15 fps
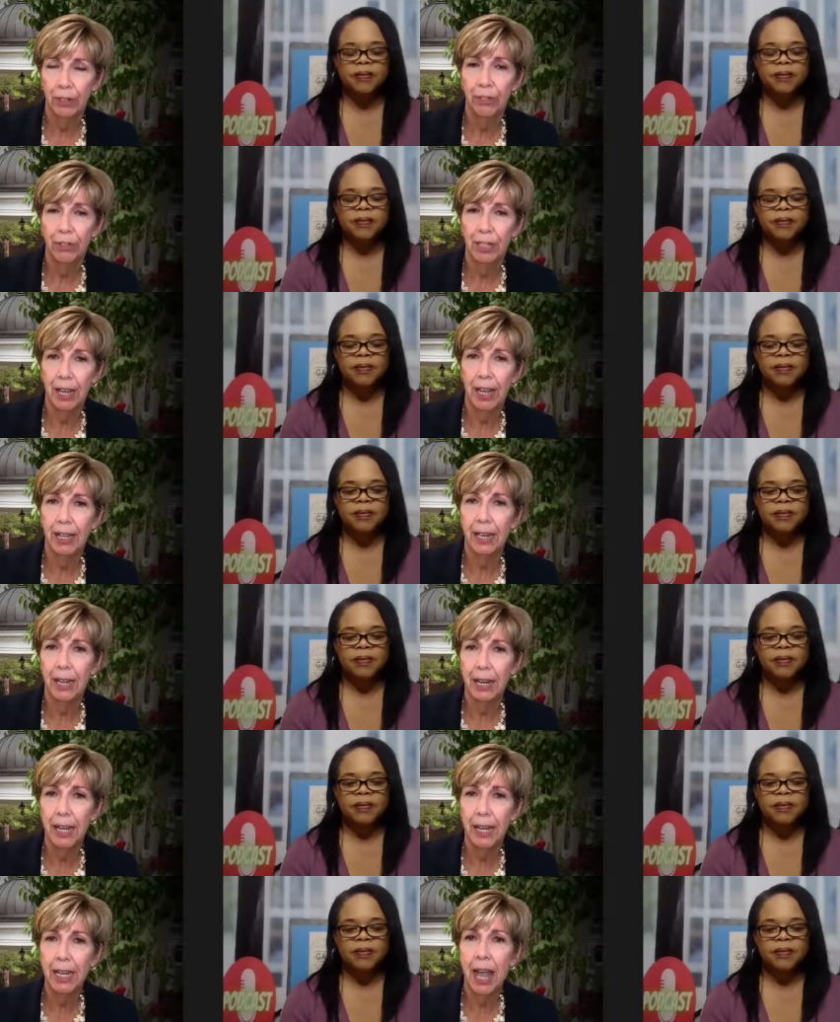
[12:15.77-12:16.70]
Speaker 1: of State,
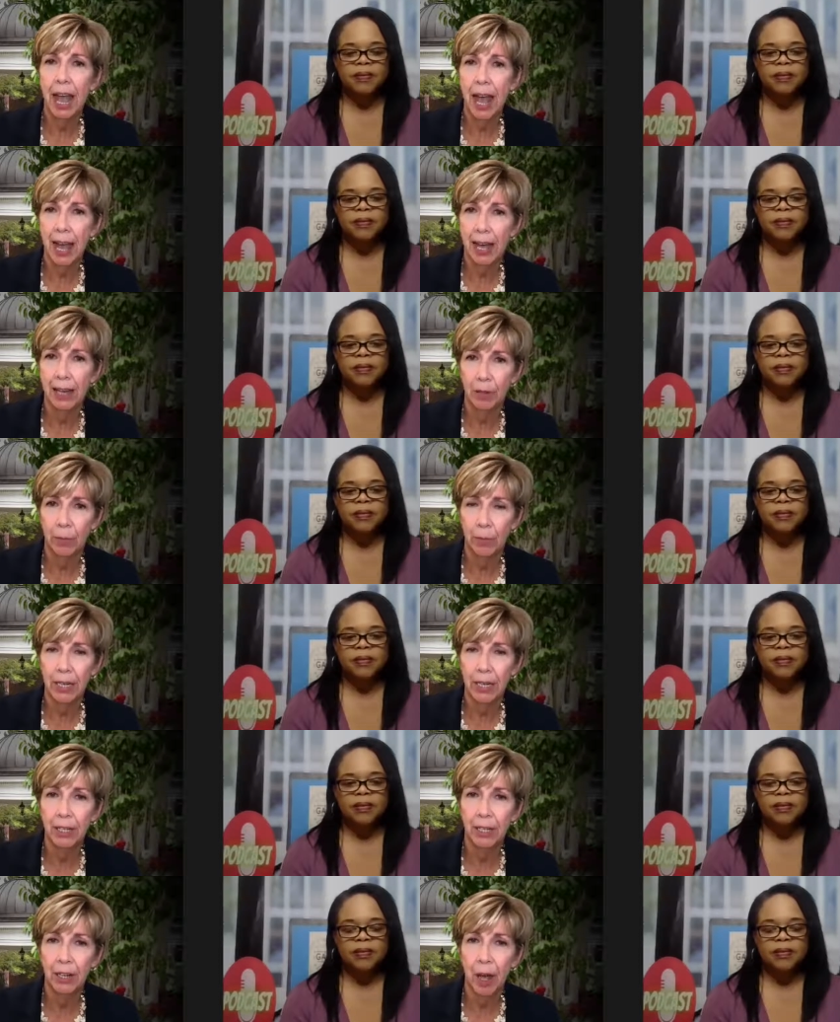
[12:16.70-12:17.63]
and he asked
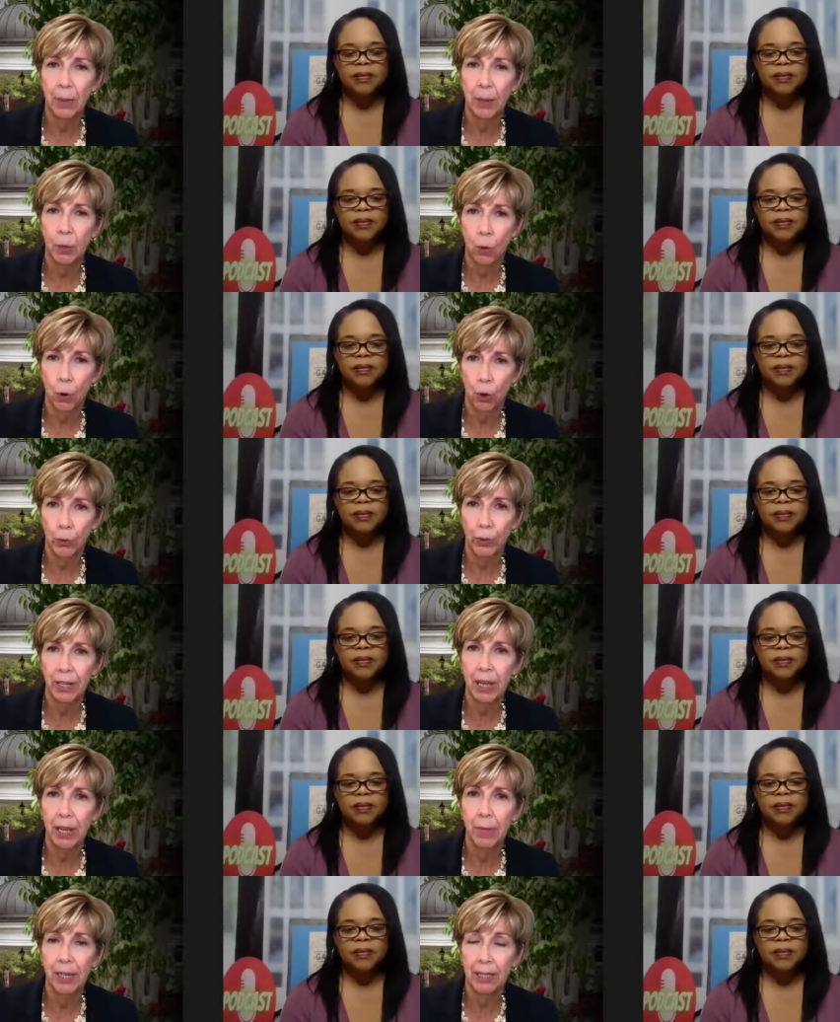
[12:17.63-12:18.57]
me to come and work
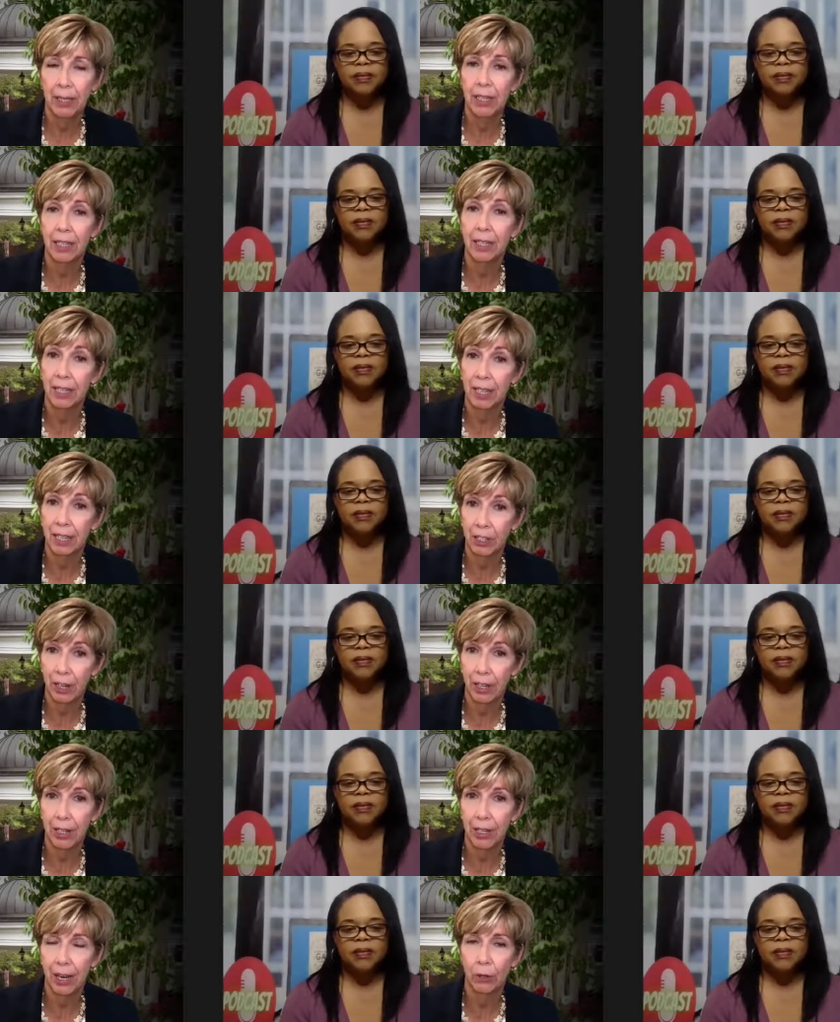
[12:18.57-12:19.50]
with him as the
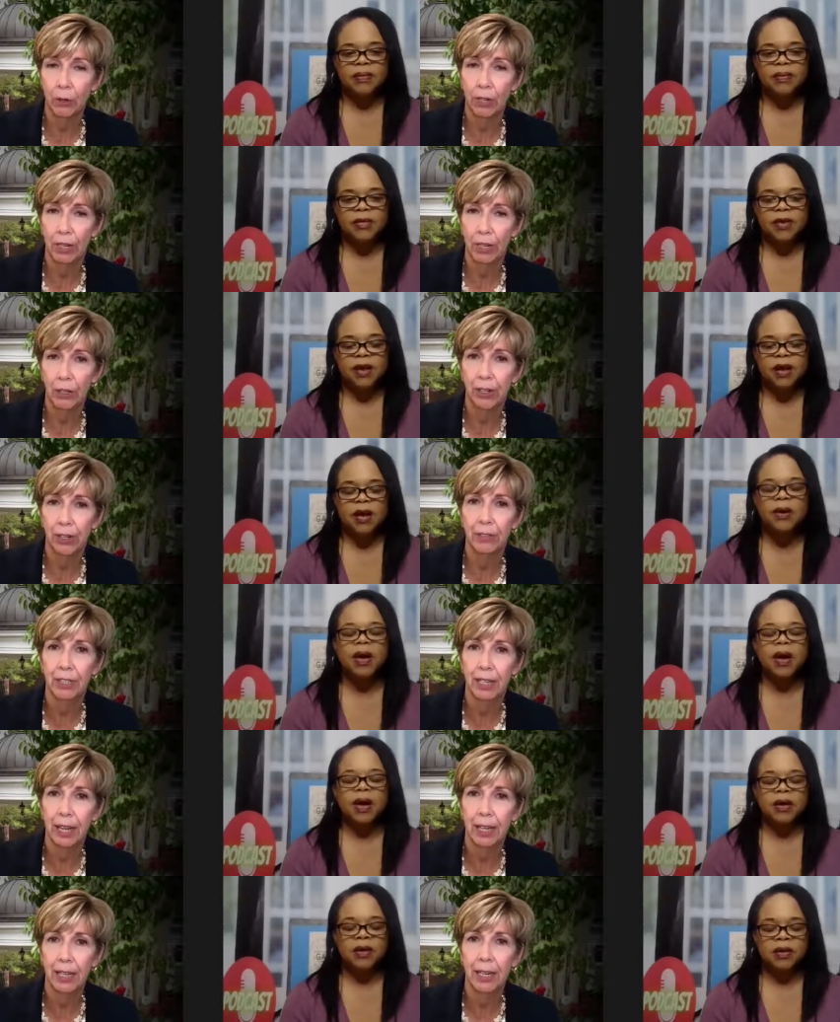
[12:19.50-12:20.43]
Assistant Secretary of
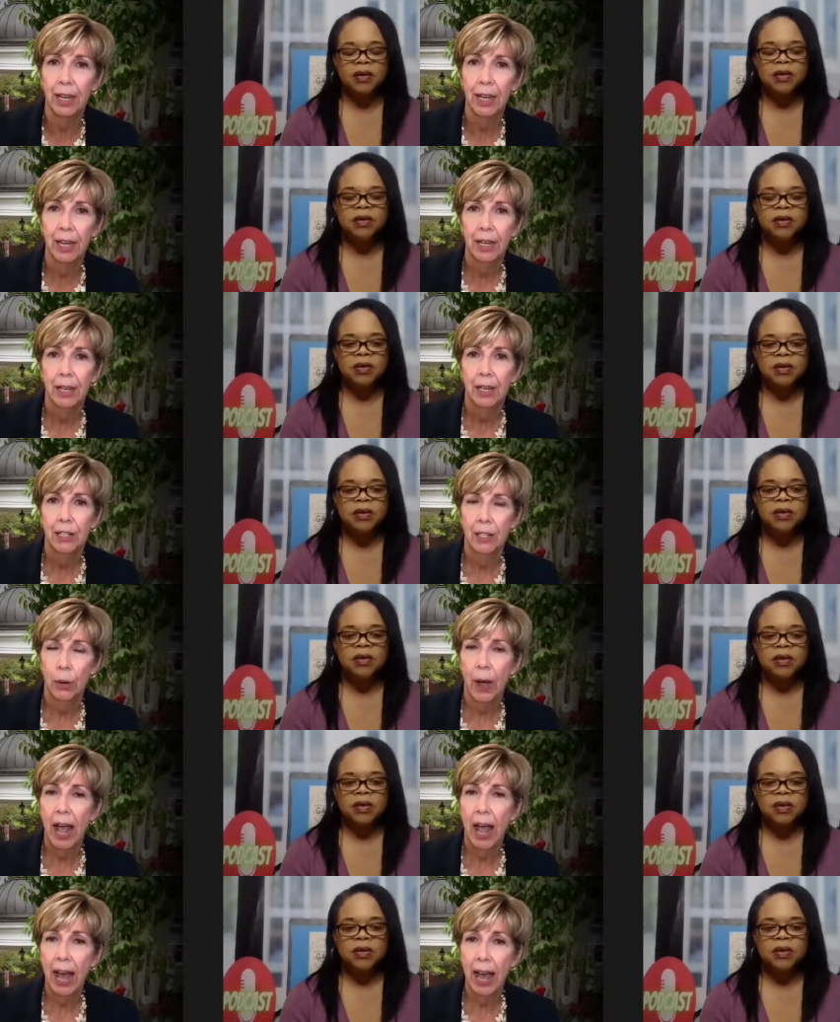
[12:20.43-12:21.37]
State. Okay.
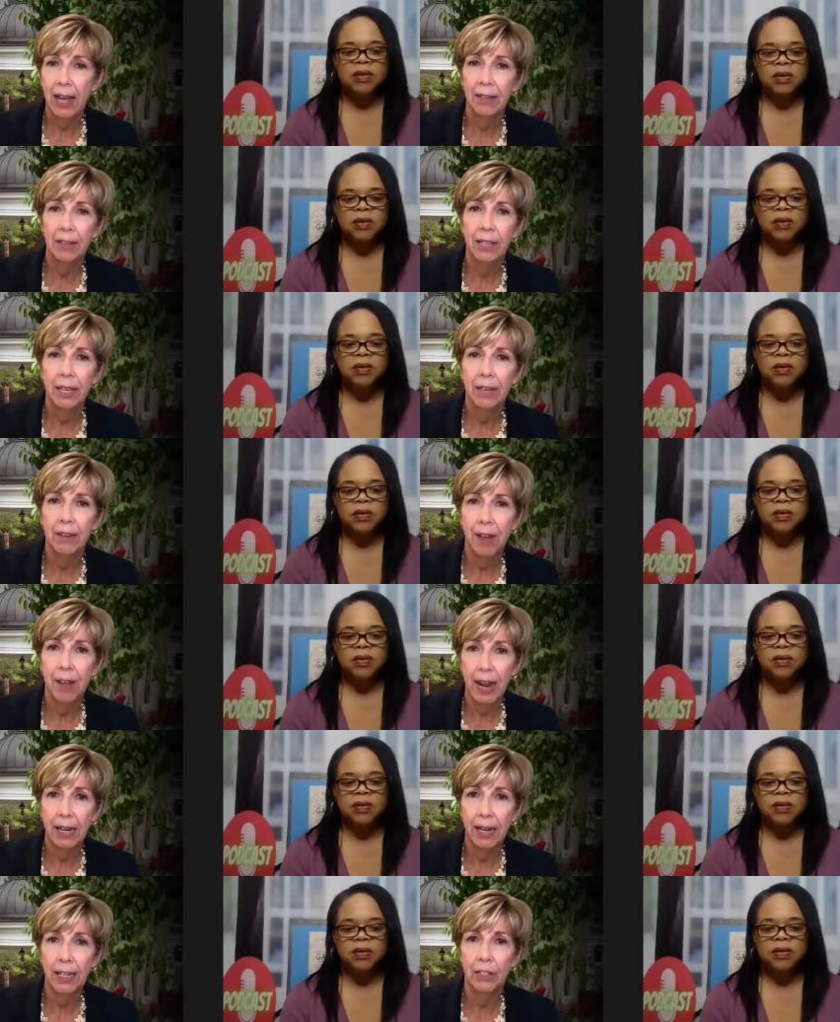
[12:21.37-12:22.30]
So I had the
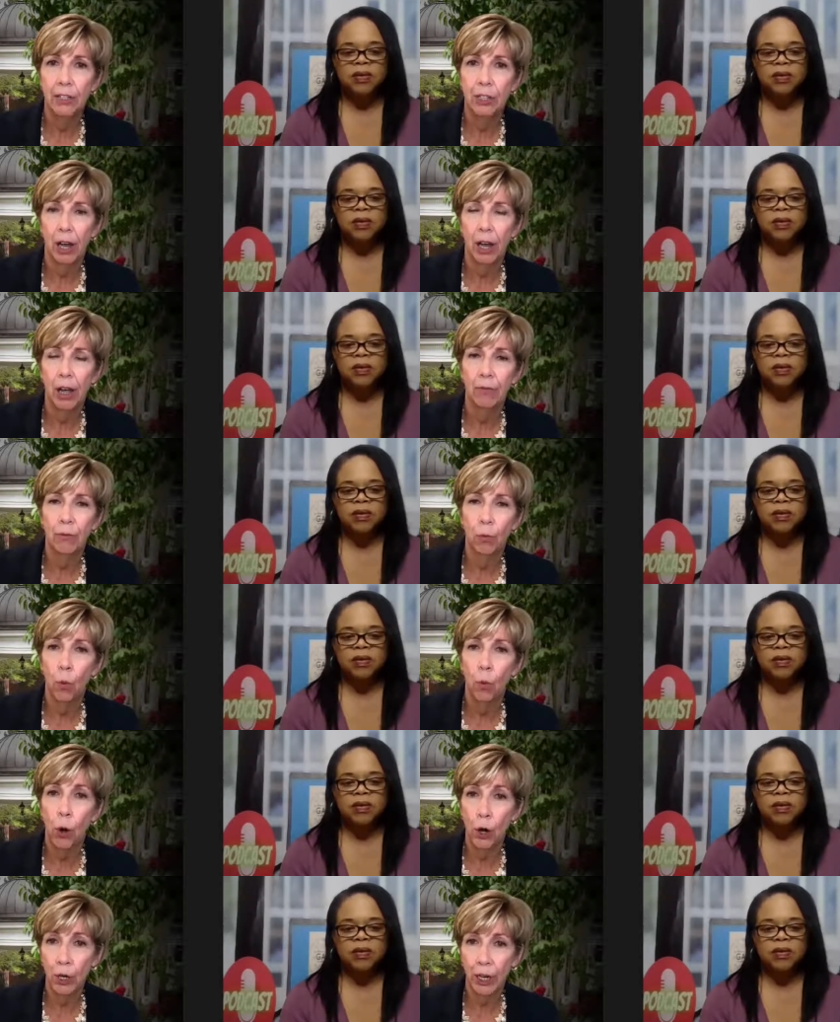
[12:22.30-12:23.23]
advantage of
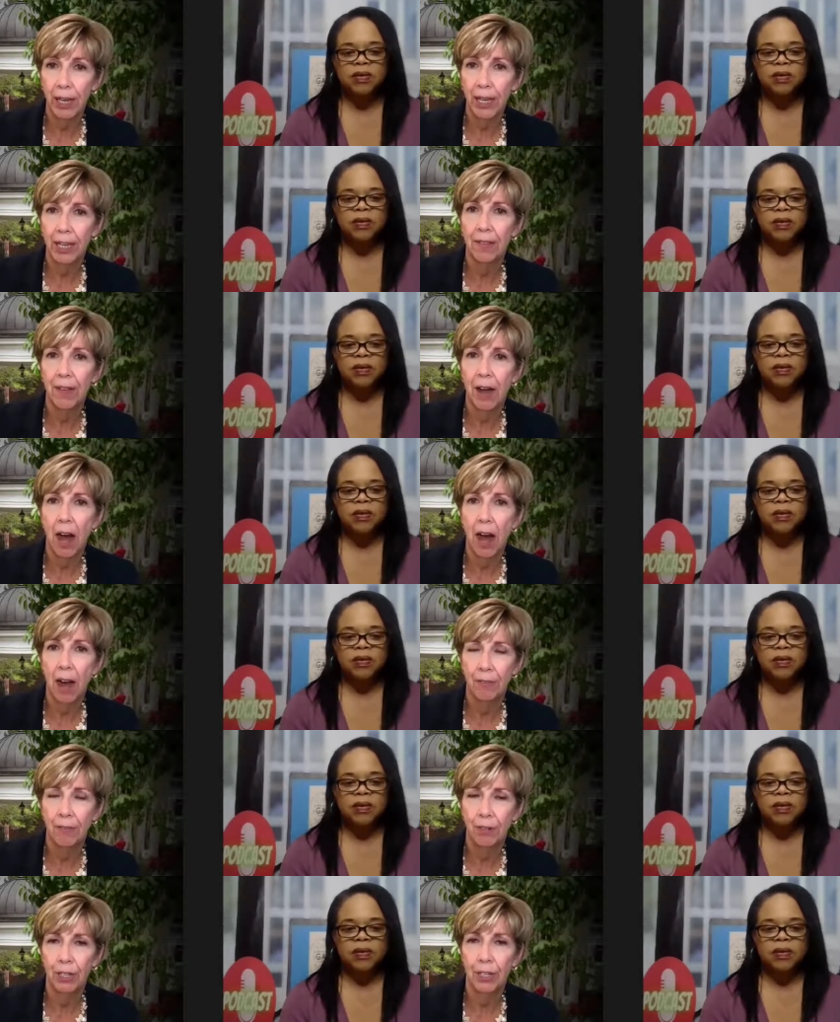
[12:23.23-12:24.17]
working in the
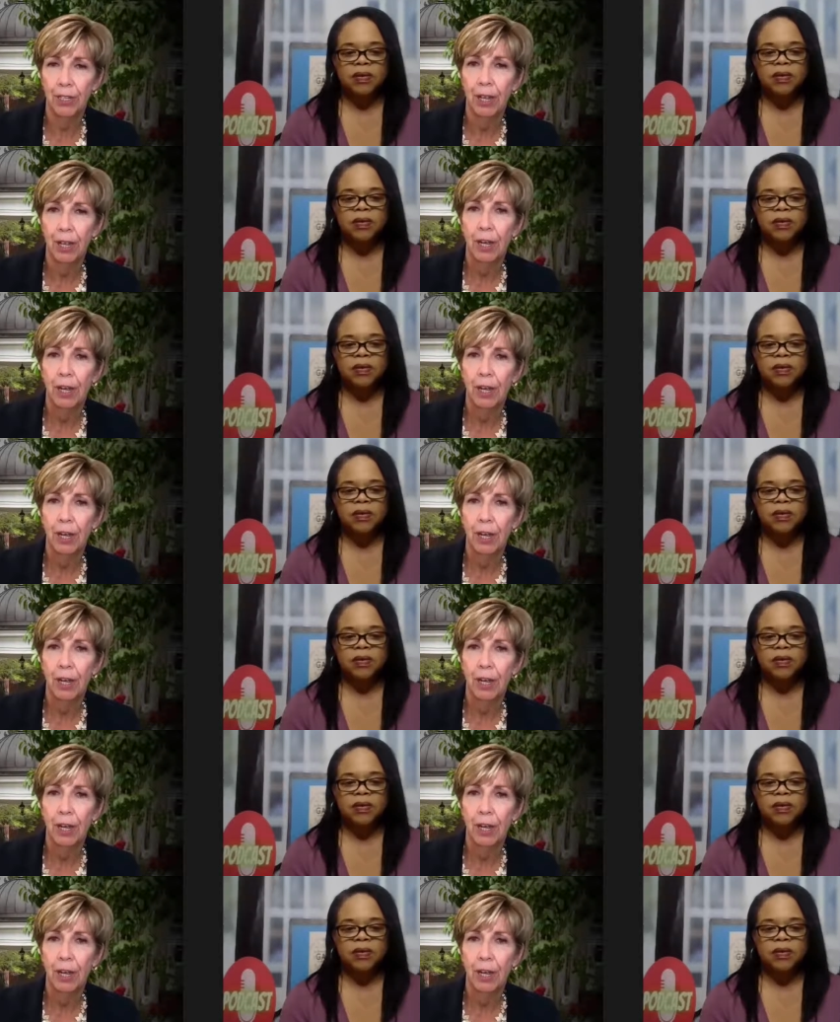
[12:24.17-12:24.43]
office